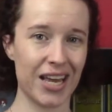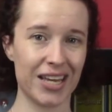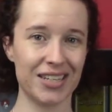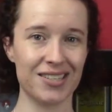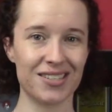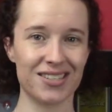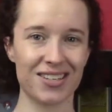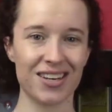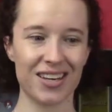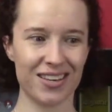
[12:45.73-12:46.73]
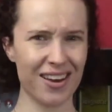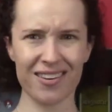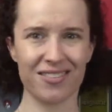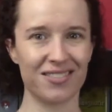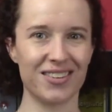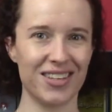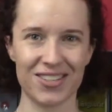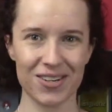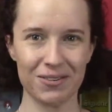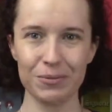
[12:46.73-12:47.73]
and yeah, it's
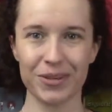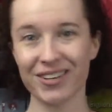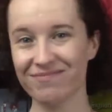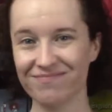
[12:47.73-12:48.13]
our replay.